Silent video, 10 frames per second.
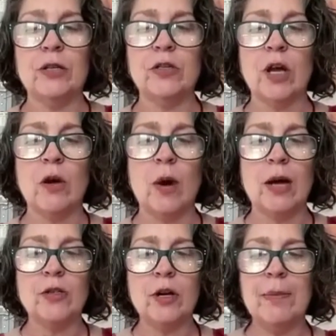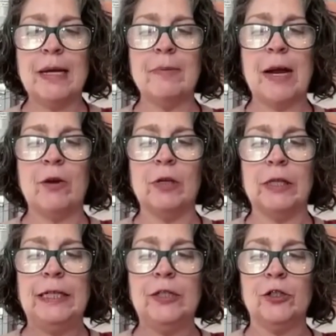And so I started making my own
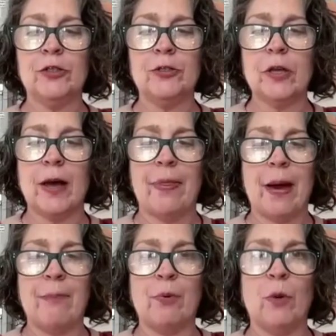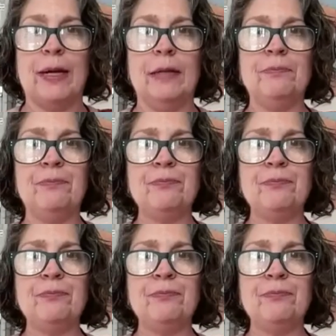cleaners at that point.